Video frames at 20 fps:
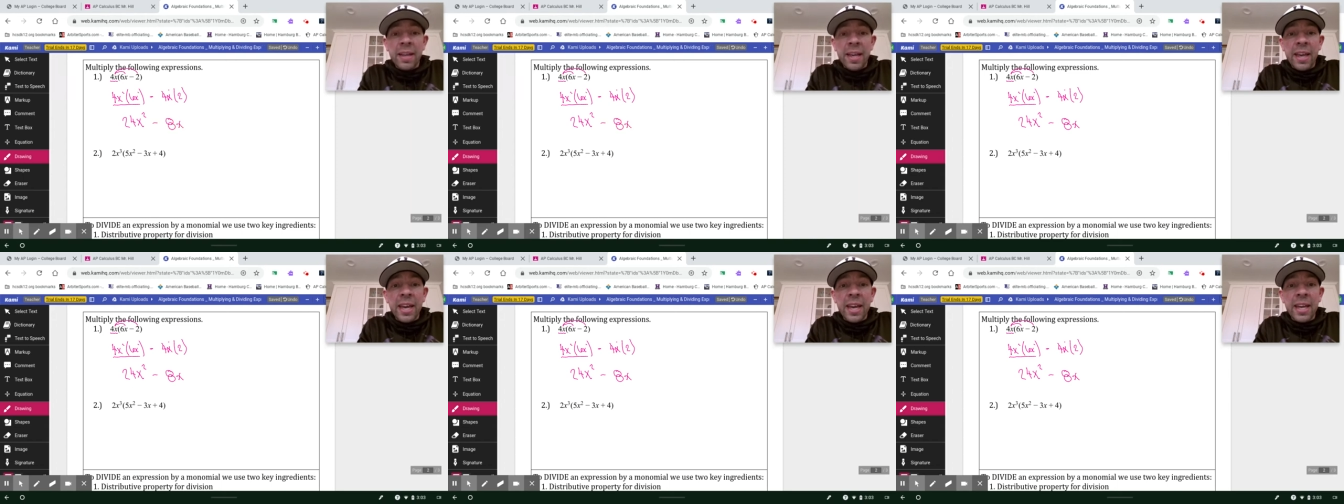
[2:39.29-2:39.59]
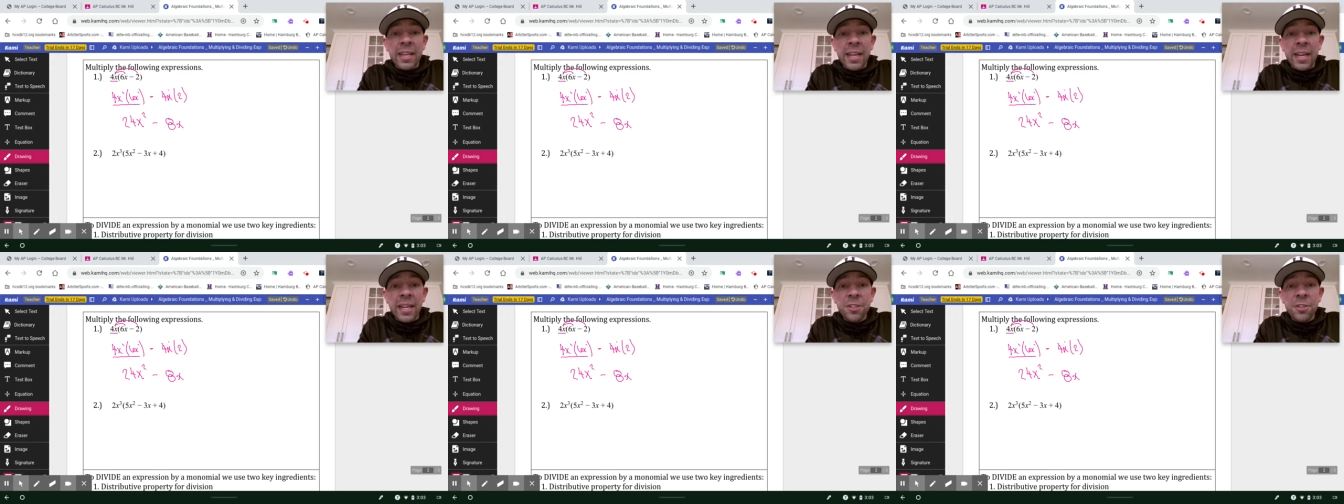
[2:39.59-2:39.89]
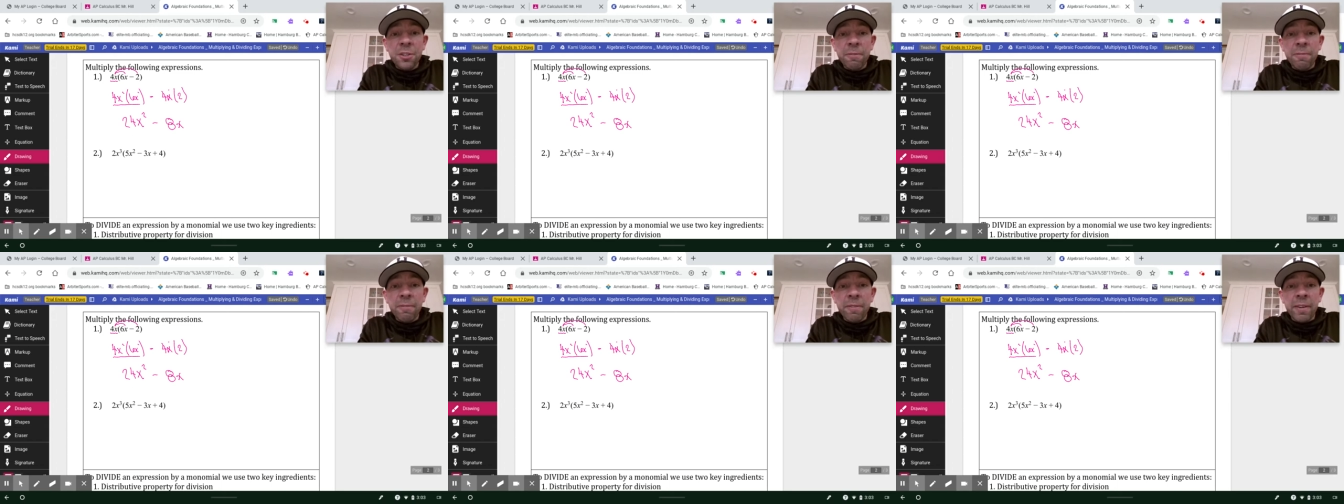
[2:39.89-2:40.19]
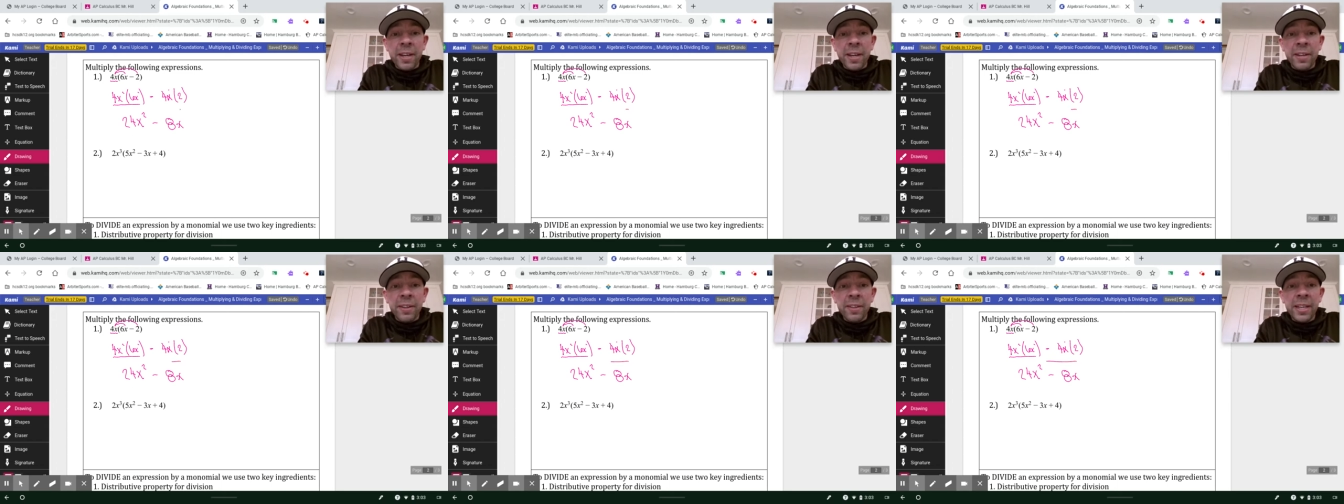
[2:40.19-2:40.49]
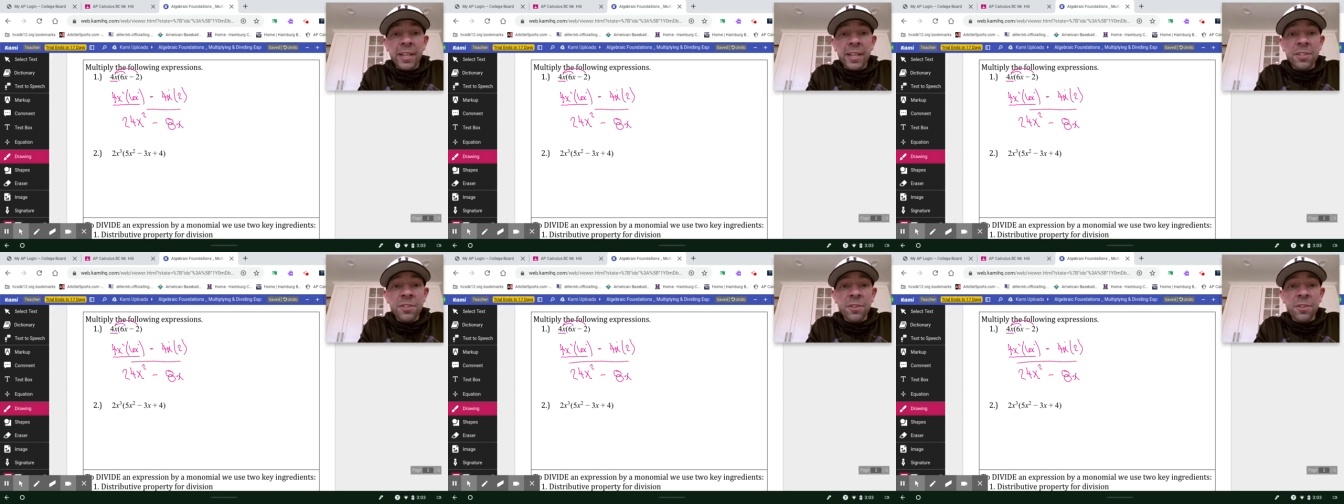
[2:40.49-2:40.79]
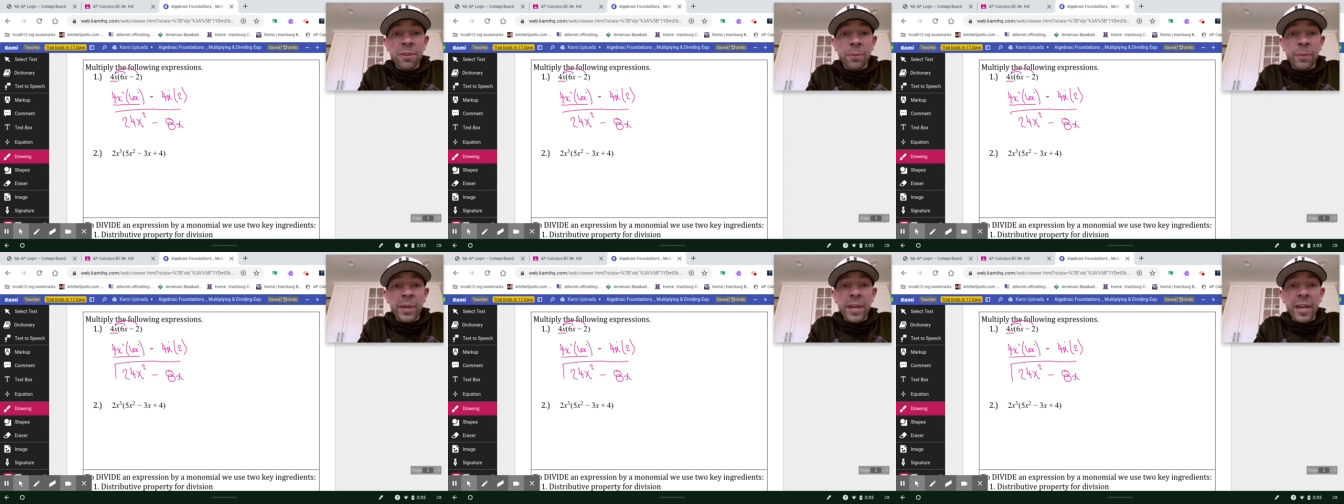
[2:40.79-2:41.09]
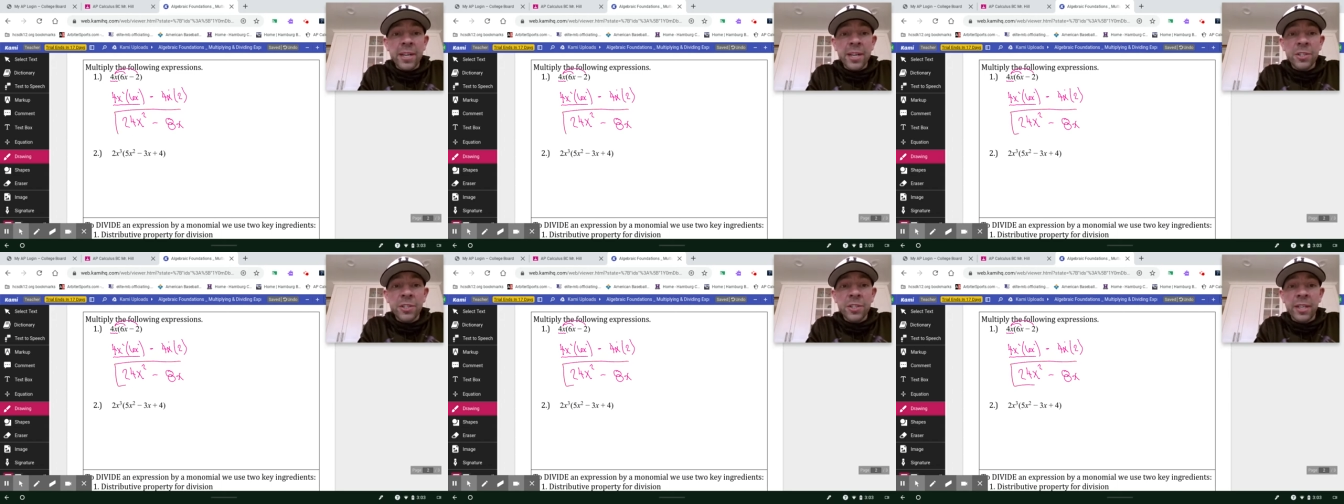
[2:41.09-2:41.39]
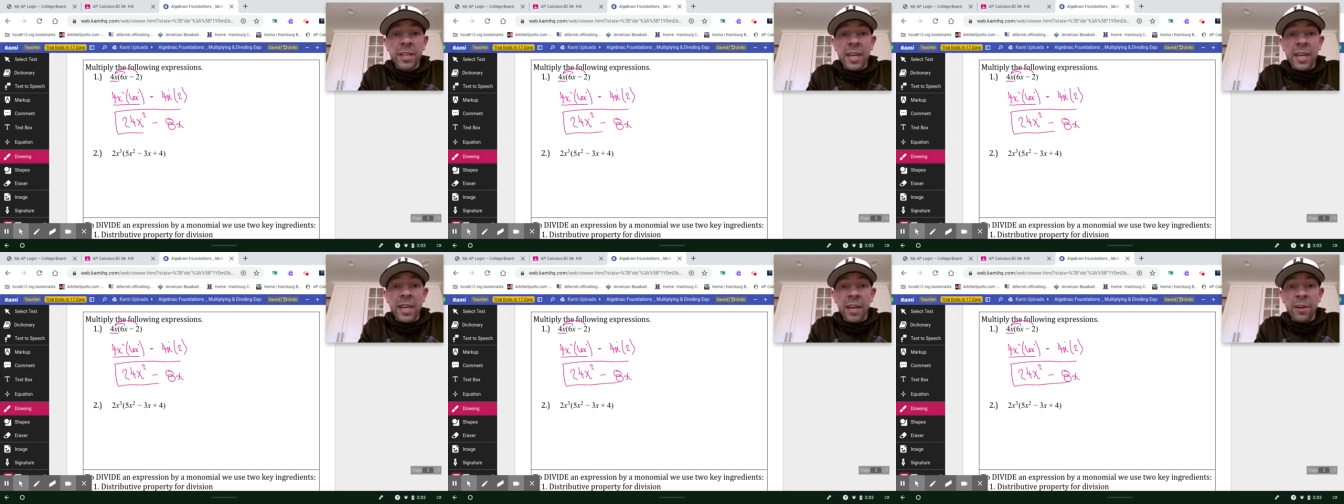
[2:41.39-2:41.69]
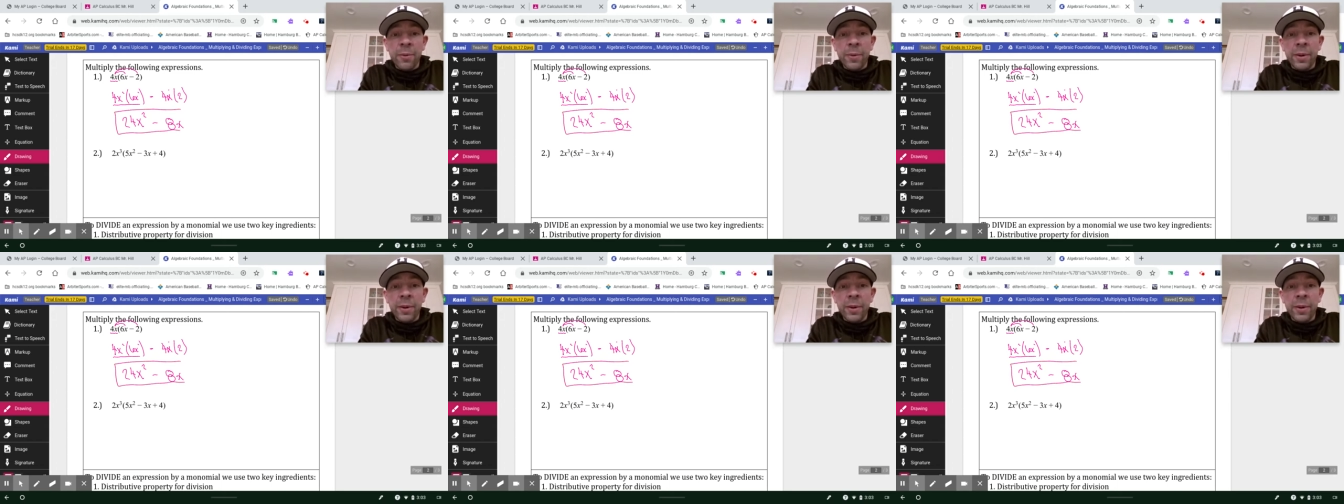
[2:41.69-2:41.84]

And that's your final answer. We actually can't